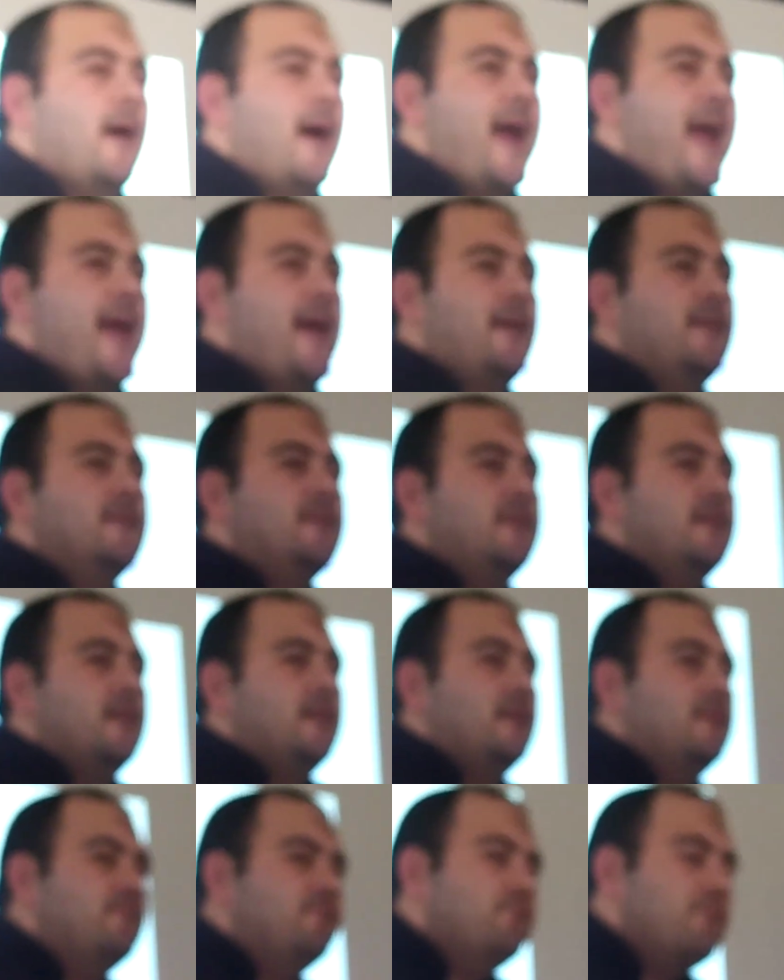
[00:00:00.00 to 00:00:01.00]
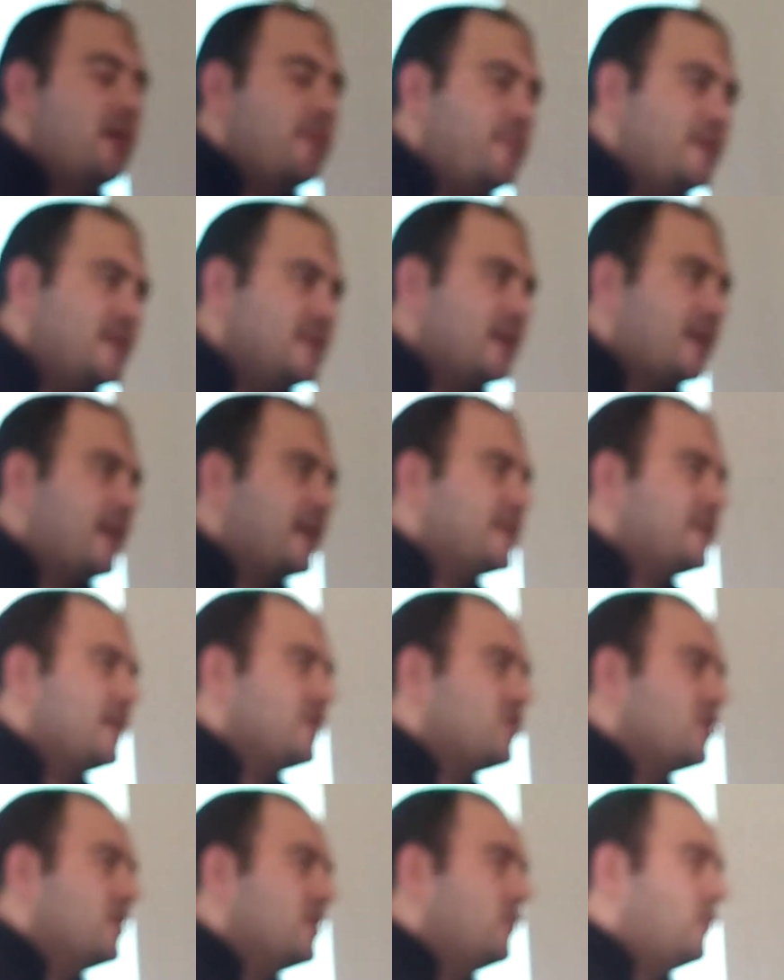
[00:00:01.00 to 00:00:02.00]
And maybe the next
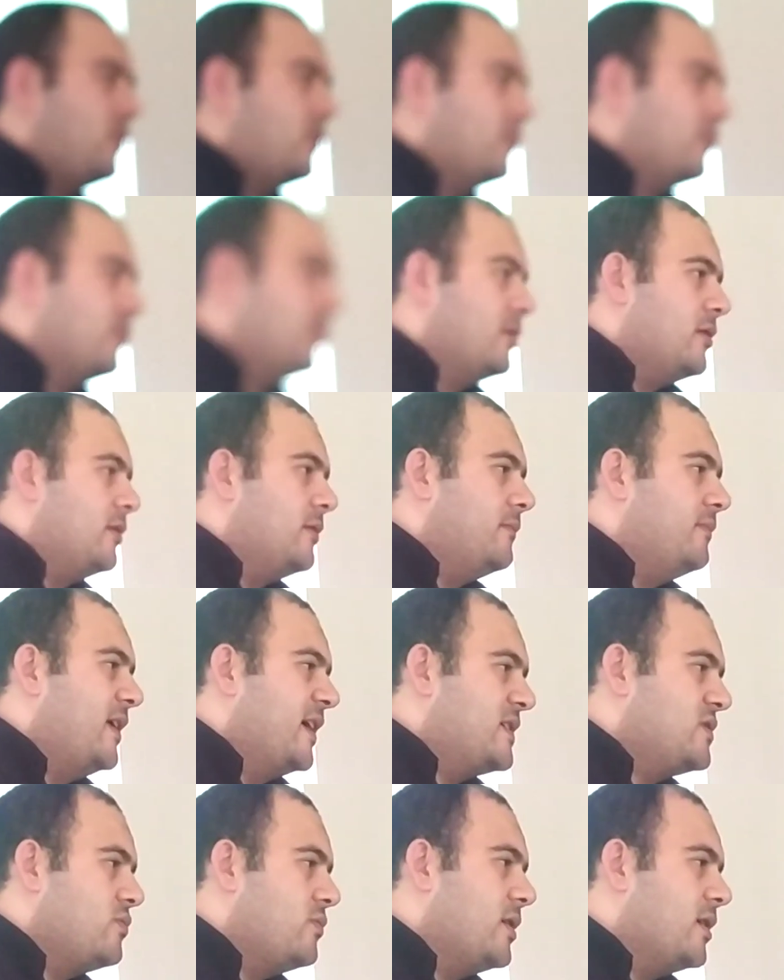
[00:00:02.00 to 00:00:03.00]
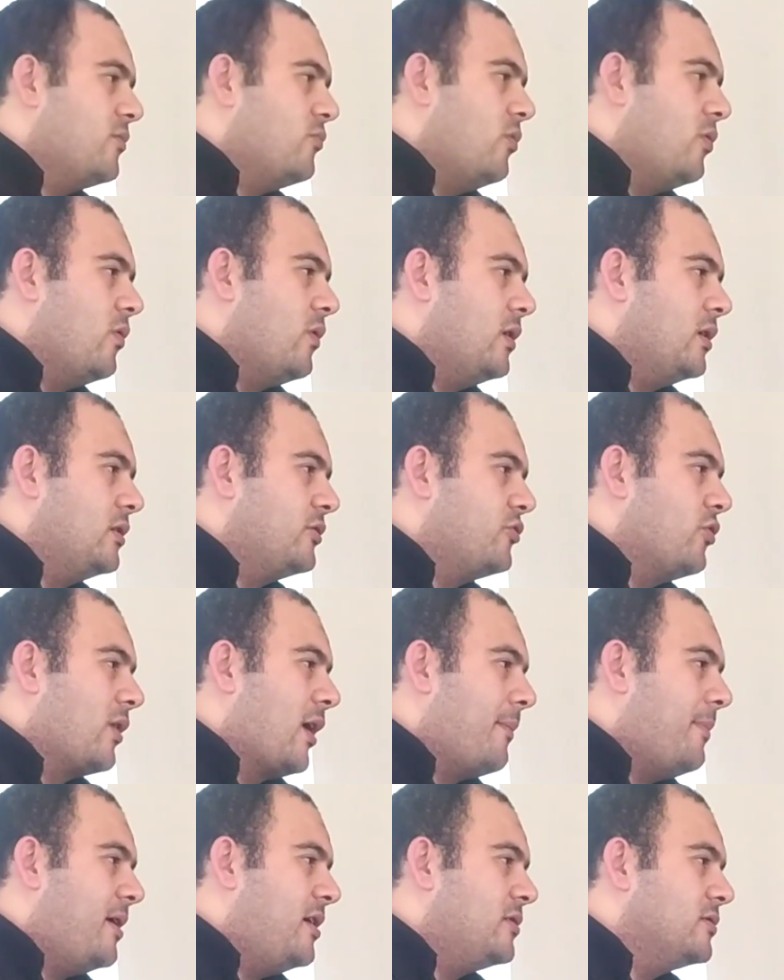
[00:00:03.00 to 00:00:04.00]
session or next week we will talk
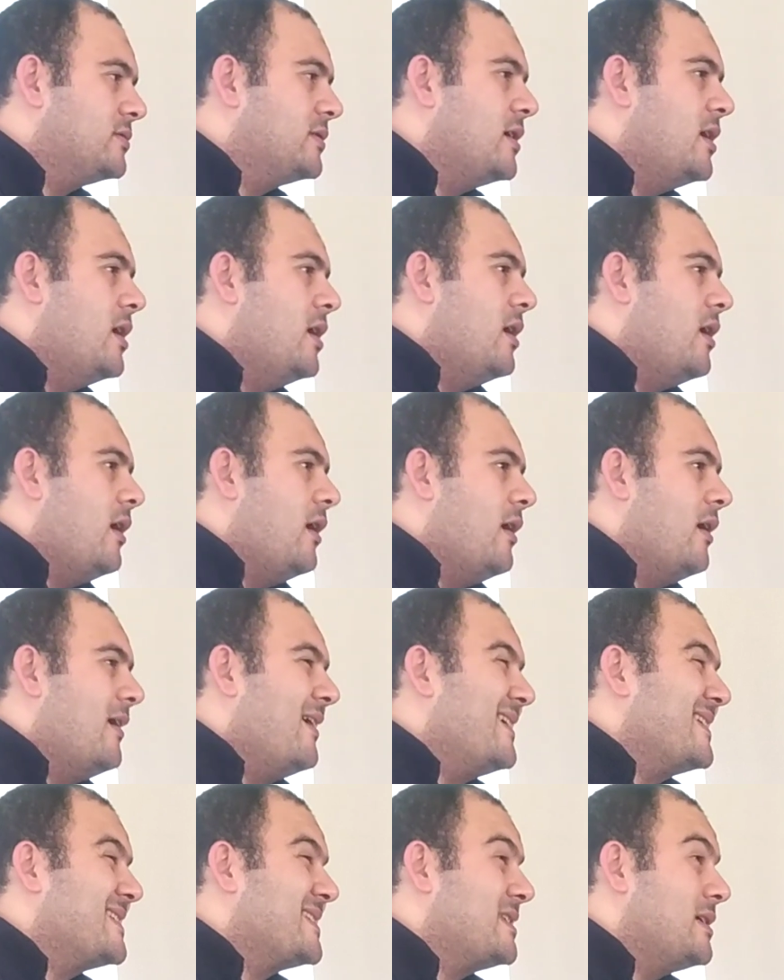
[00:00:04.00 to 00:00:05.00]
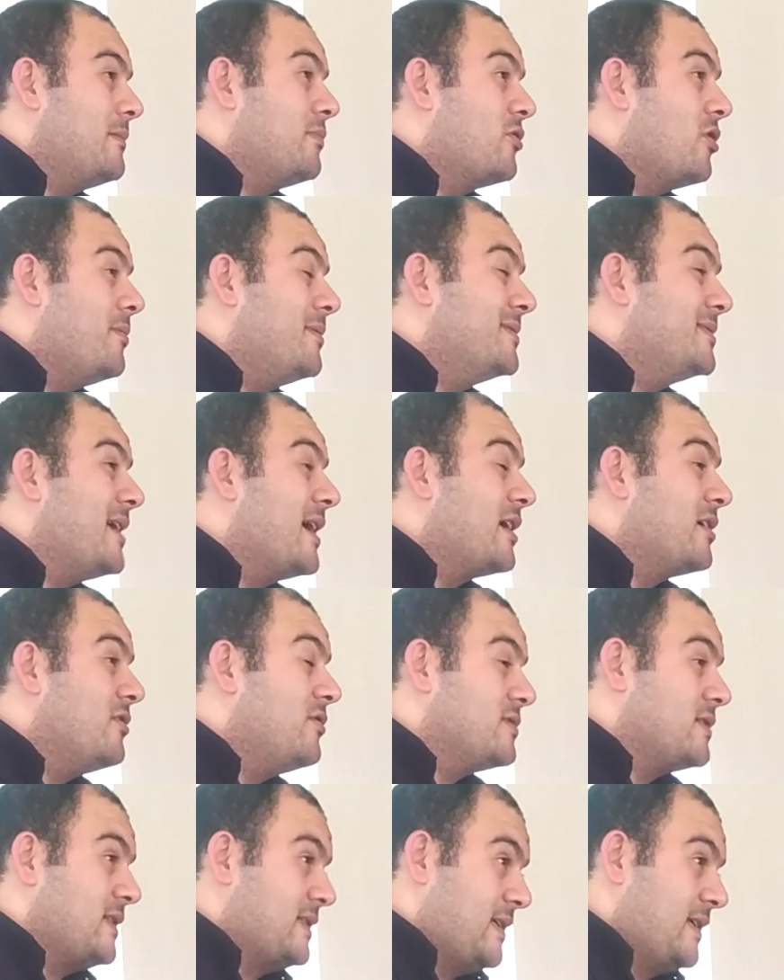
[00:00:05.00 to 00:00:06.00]
about some common
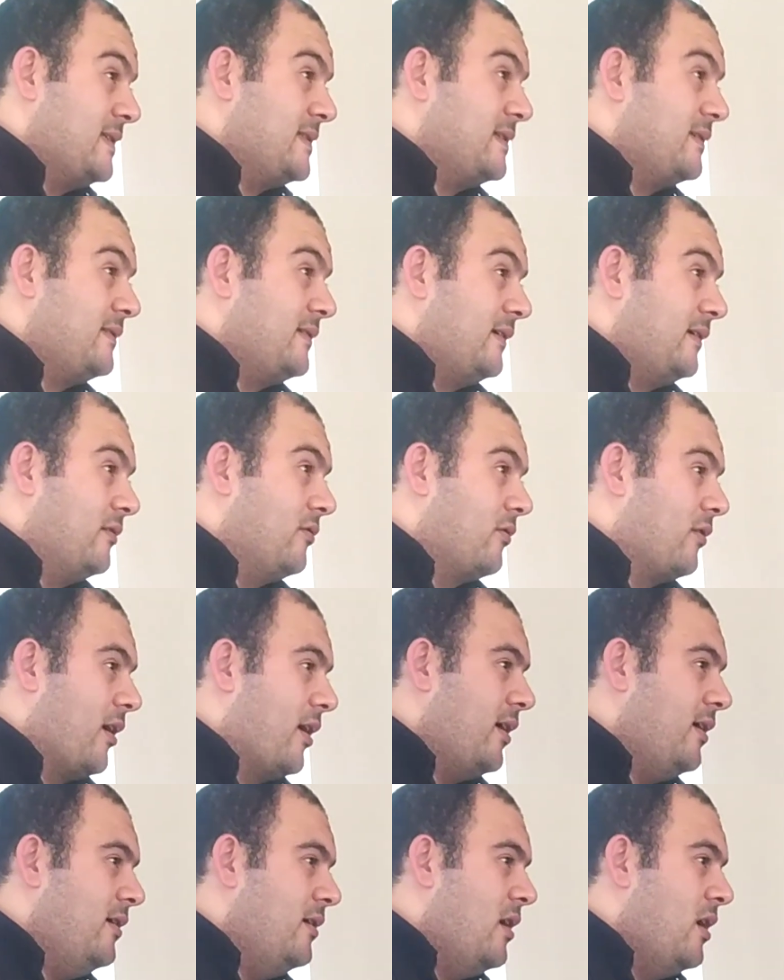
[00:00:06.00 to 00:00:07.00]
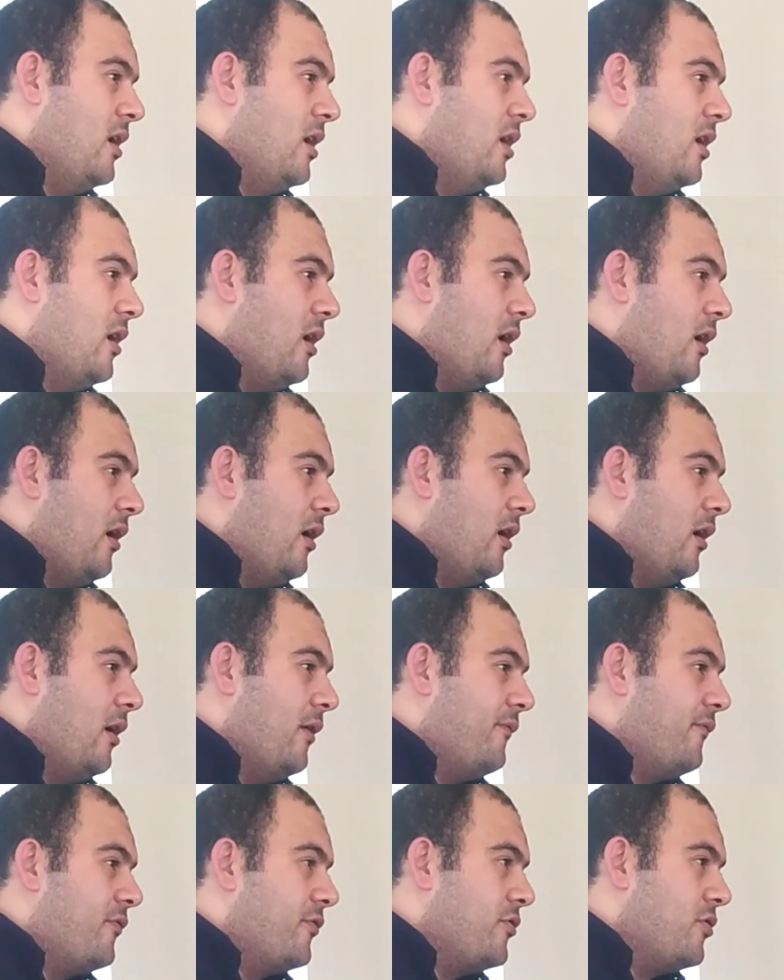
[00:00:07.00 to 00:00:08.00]
diagnosis in CT, okay.
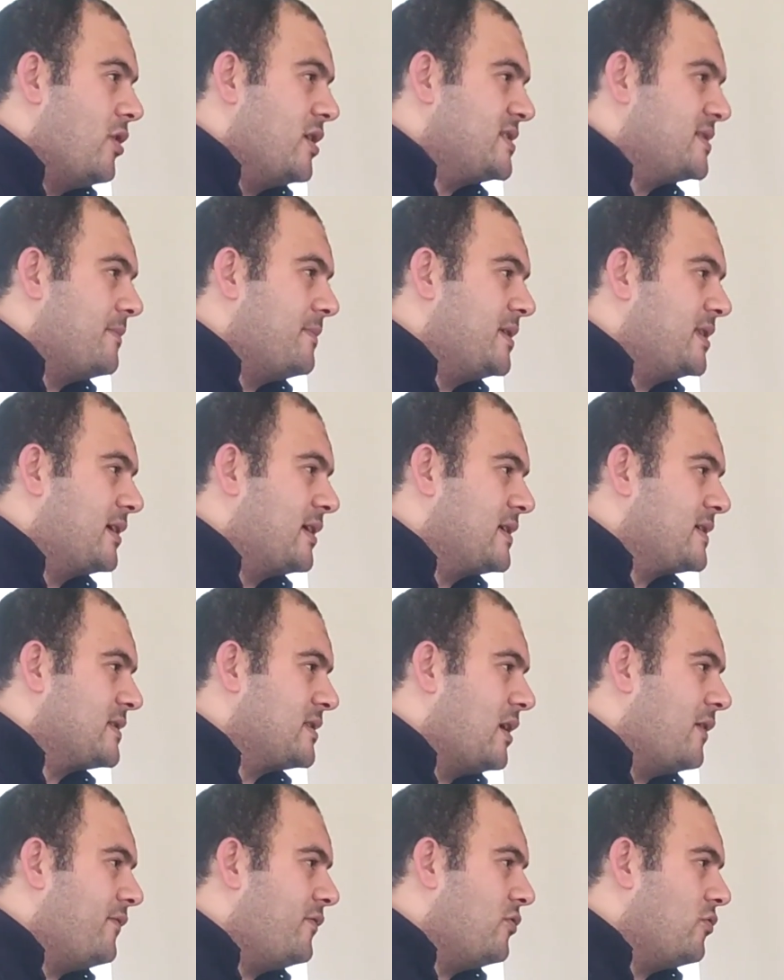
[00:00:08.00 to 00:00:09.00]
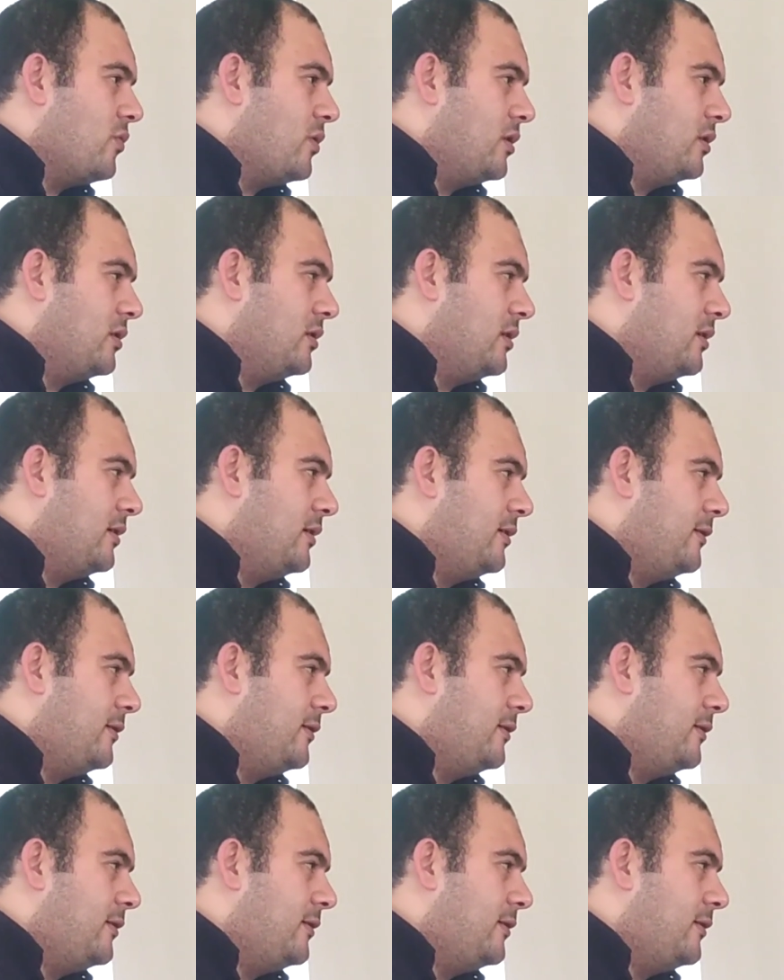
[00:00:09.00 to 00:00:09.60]
For you as a medical staff, you will